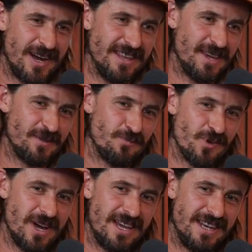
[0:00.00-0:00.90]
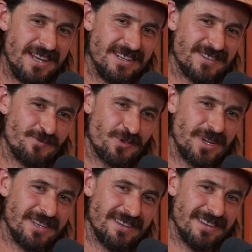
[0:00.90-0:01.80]
I think bread is
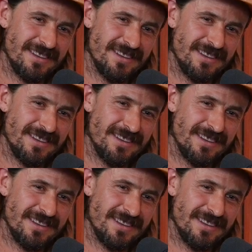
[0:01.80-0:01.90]
pretty